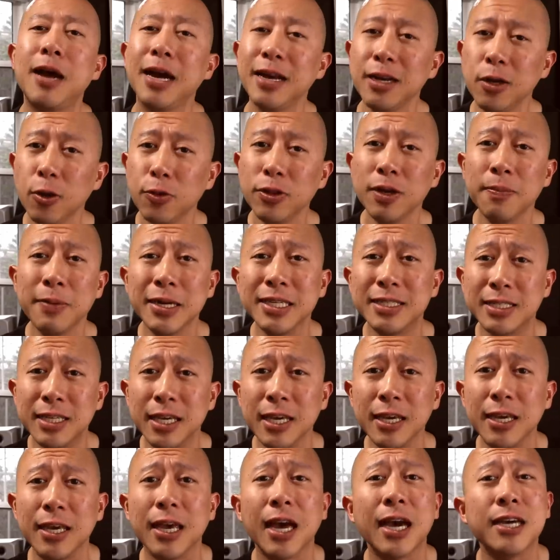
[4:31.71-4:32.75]
I know that my
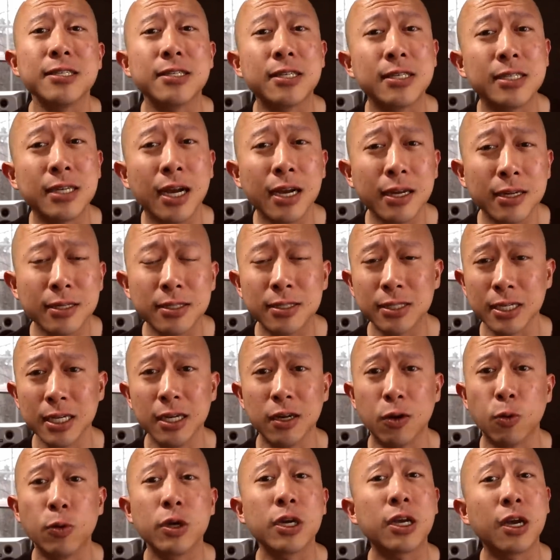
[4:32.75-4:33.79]
T has the tightest
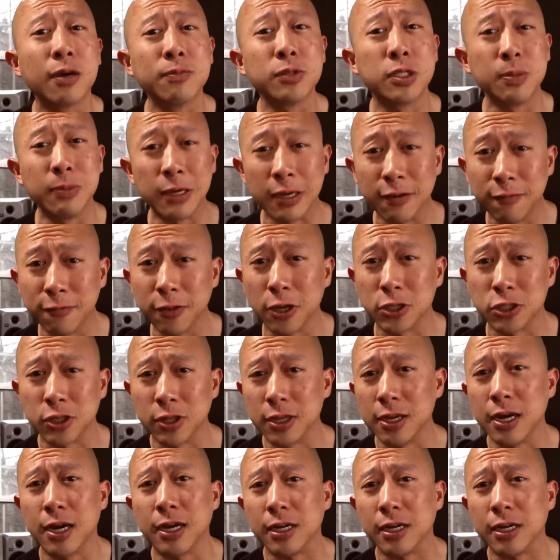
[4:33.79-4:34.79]
seal when it comes to being flush on the